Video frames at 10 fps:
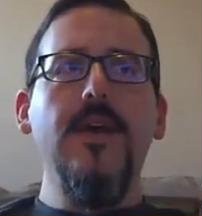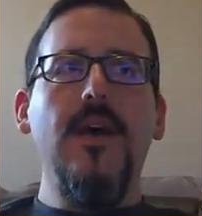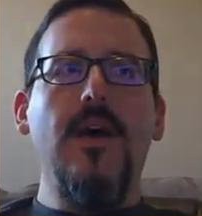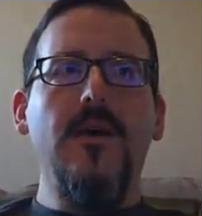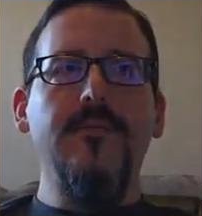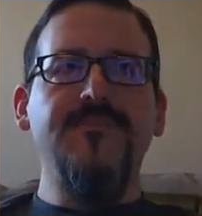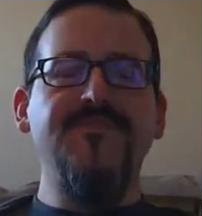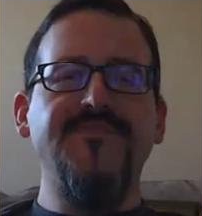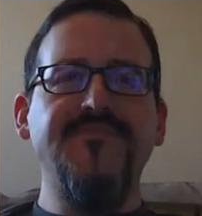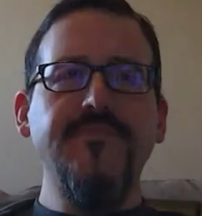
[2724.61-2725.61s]

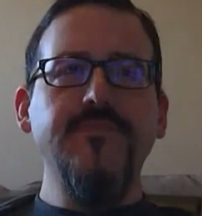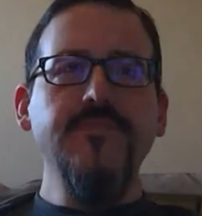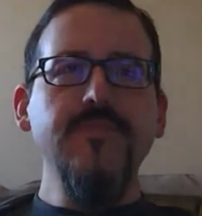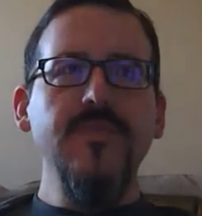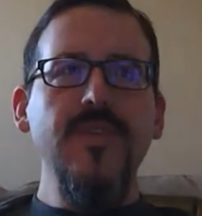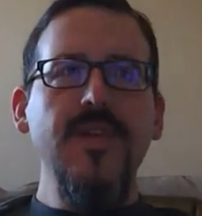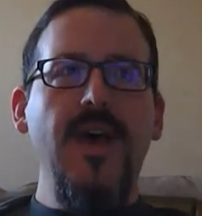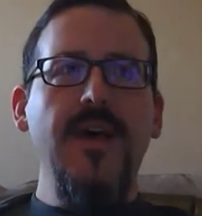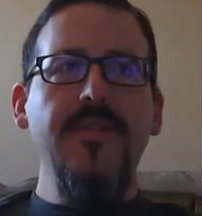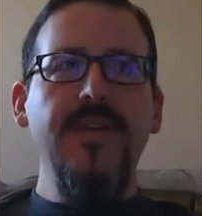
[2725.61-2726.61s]

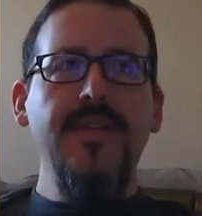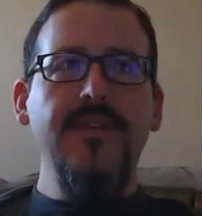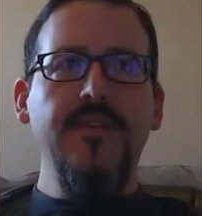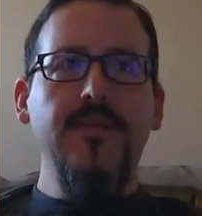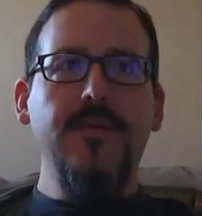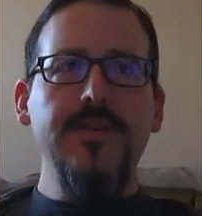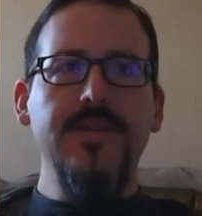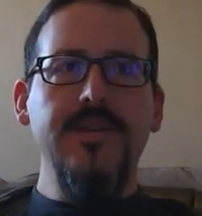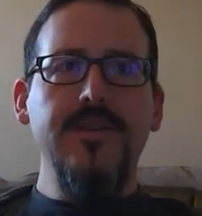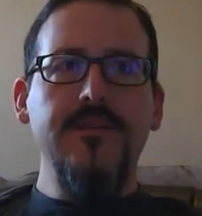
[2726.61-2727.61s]
I think that the
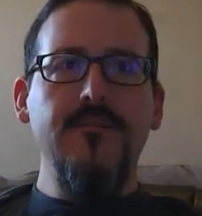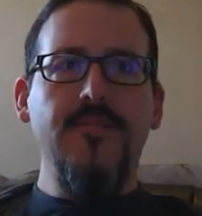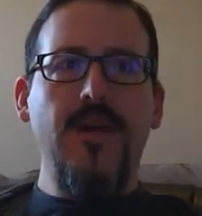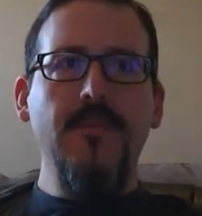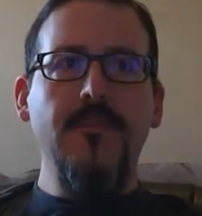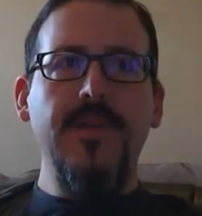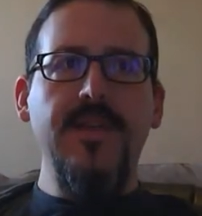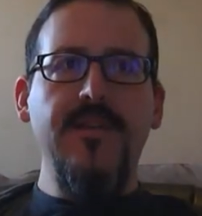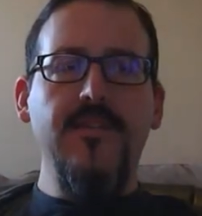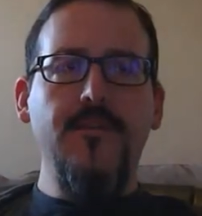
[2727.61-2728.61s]
question probably
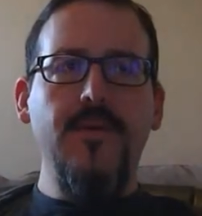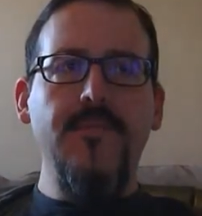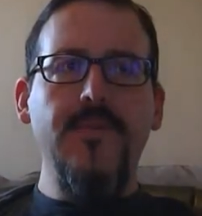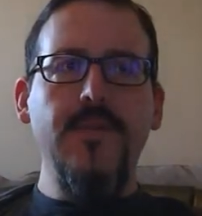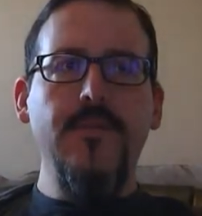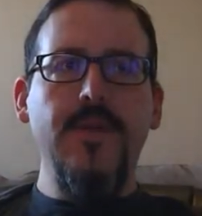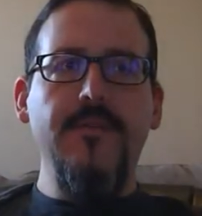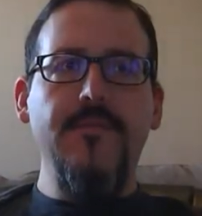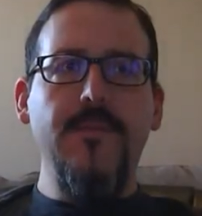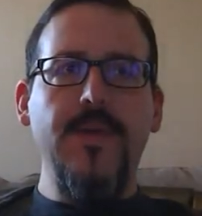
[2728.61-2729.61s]
needs to pivot away
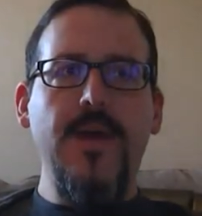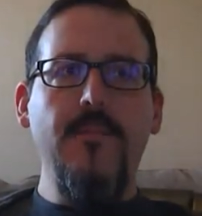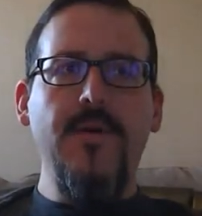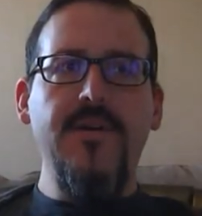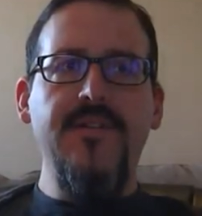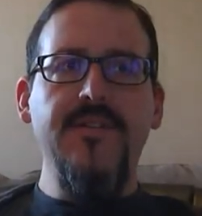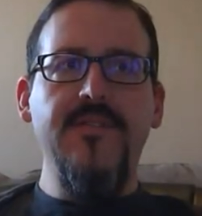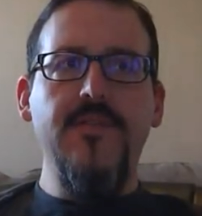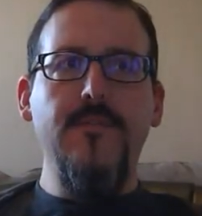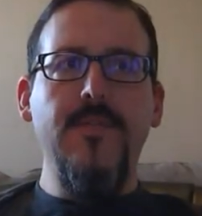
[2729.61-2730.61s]
from how much is
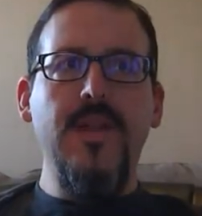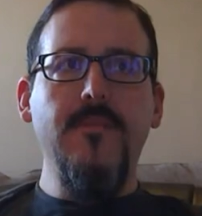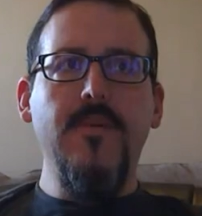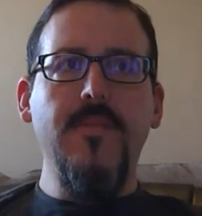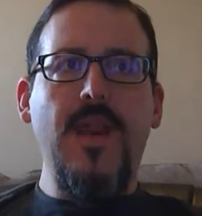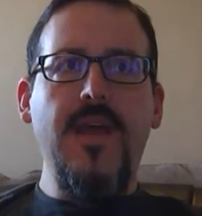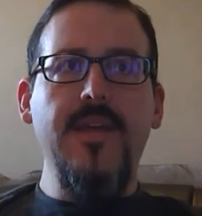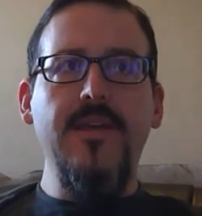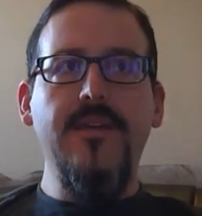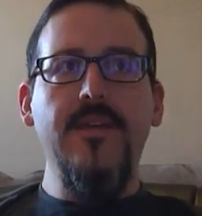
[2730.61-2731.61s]
the minimum that I
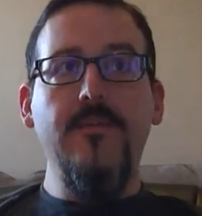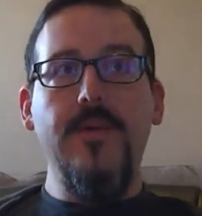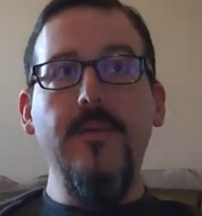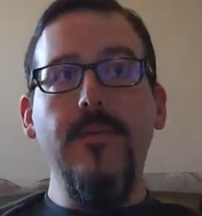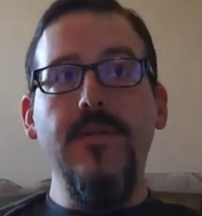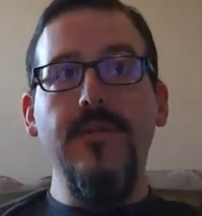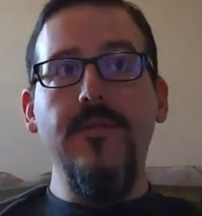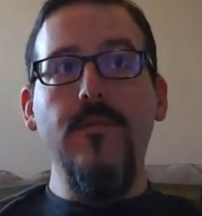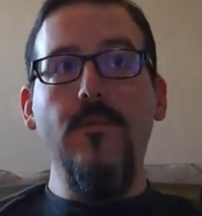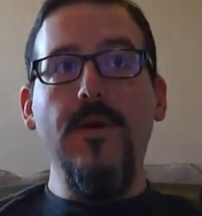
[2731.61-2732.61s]
can get away with
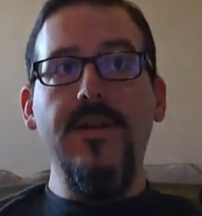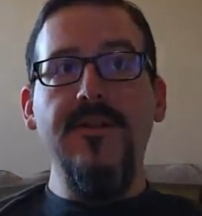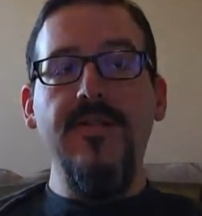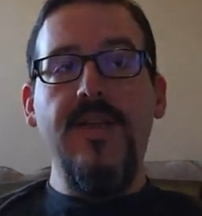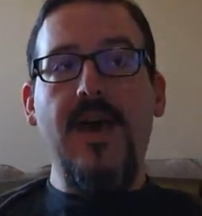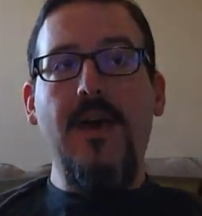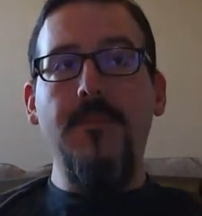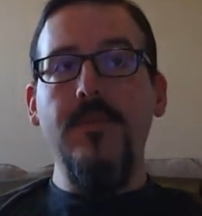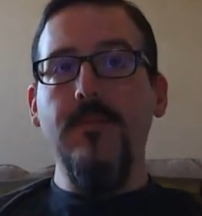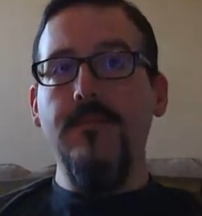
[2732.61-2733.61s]
to what is the
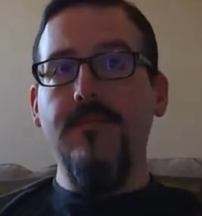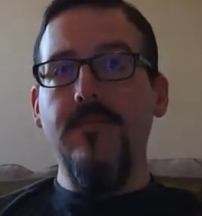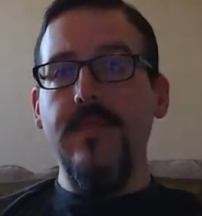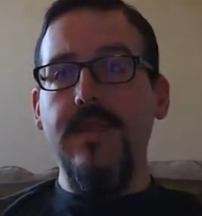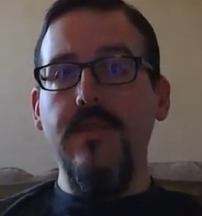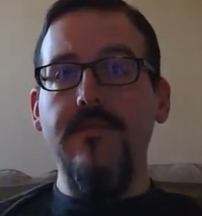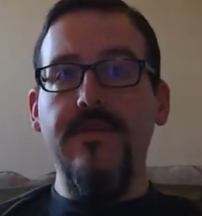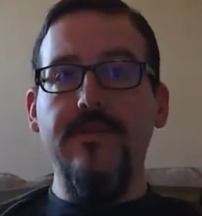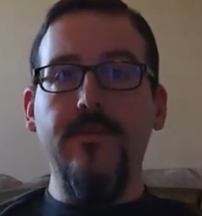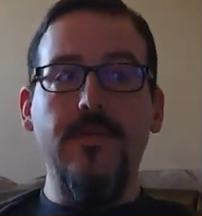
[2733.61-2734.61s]
optimum for the
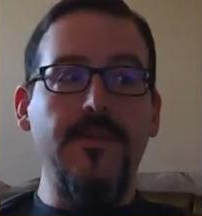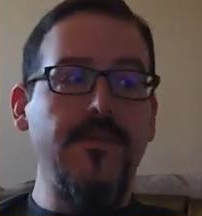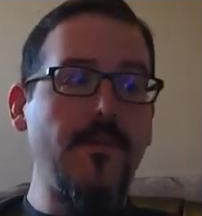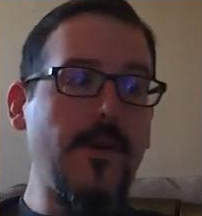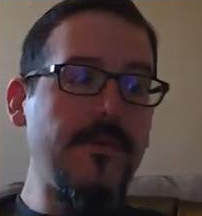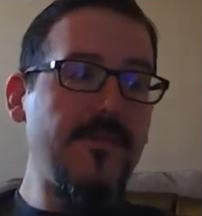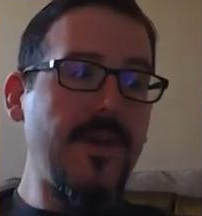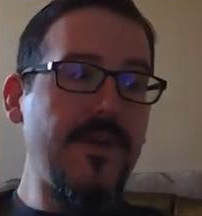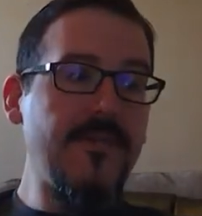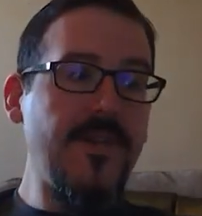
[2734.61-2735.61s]
individual. And so I was
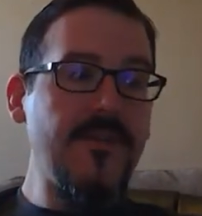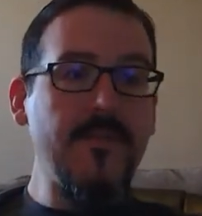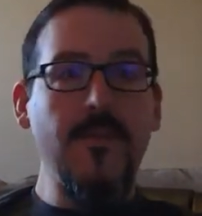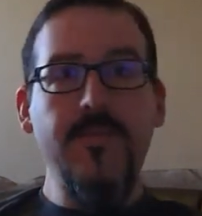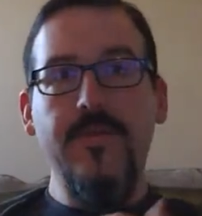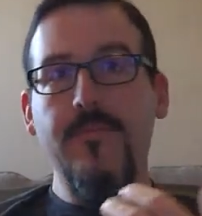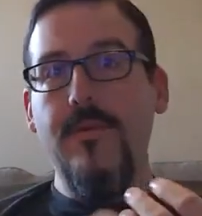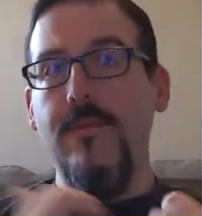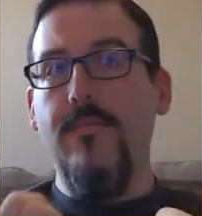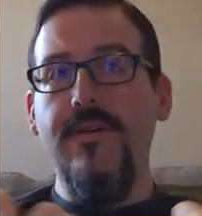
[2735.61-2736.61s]
kind of saying somewhere between
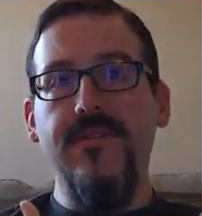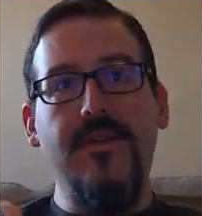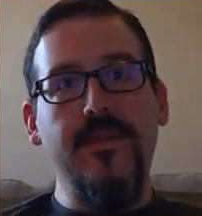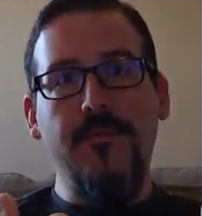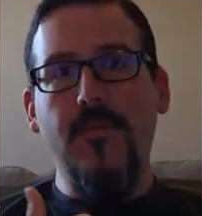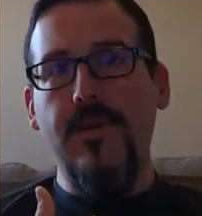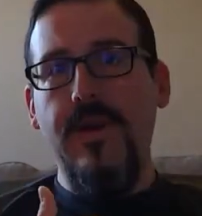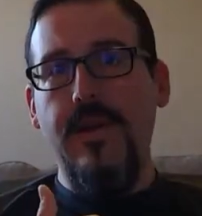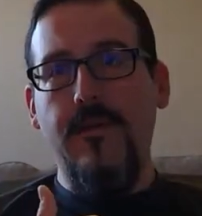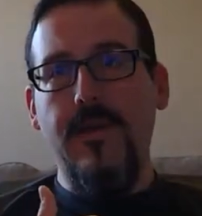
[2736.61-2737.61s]
probably 0.7 or
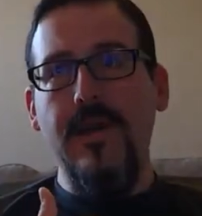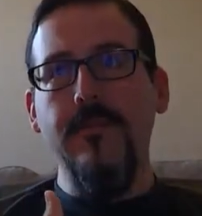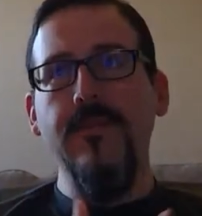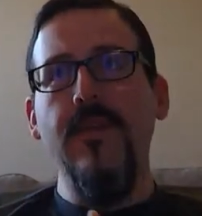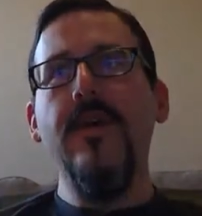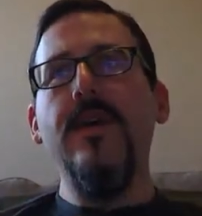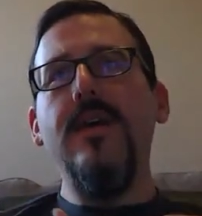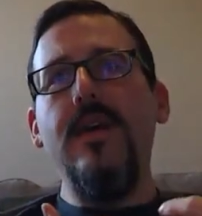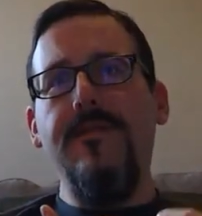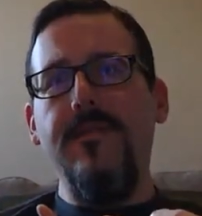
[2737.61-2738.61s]
0.8 grams
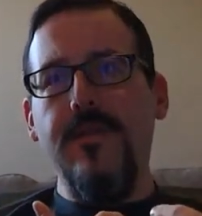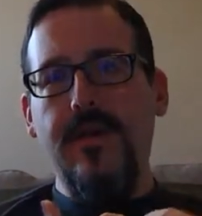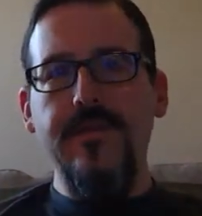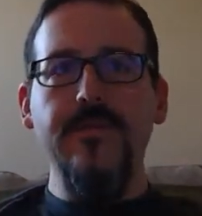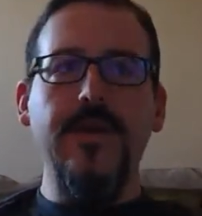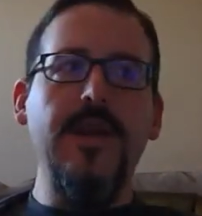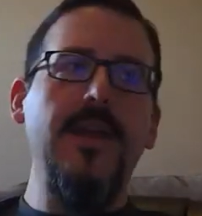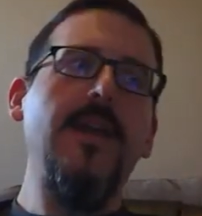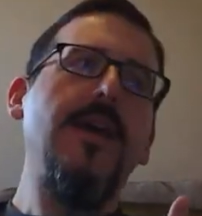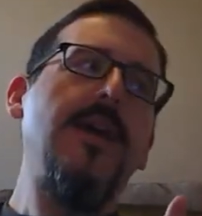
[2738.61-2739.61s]
if you're not training.